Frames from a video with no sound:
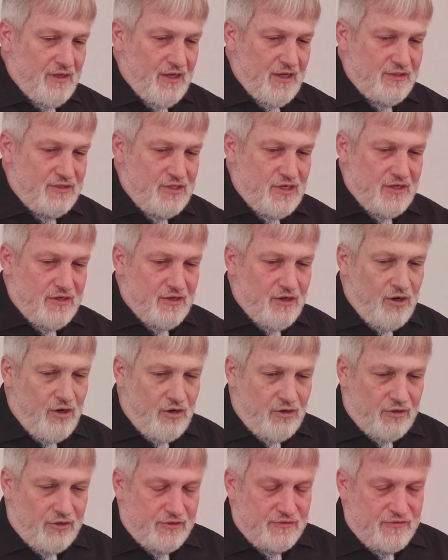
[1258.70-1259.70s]
and yet a
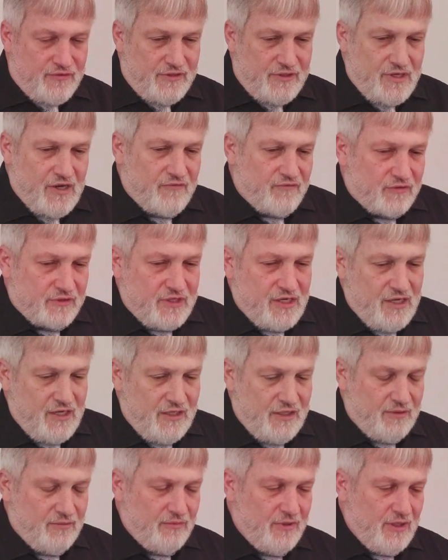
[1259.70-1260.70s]
heart that never
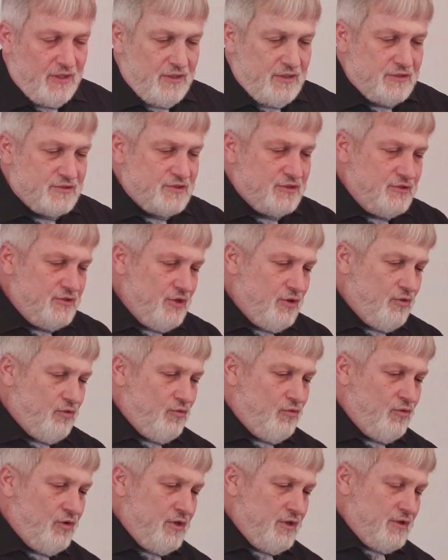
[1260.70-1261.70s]
came to
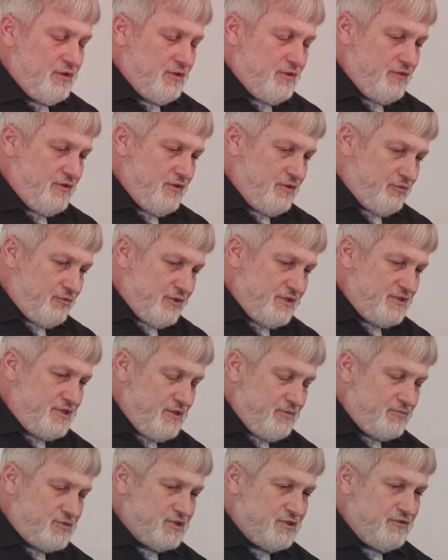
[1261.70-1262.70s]
know the
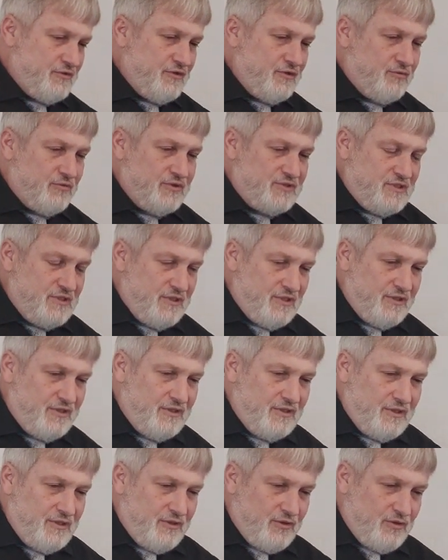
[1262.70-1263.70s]
redemption that was in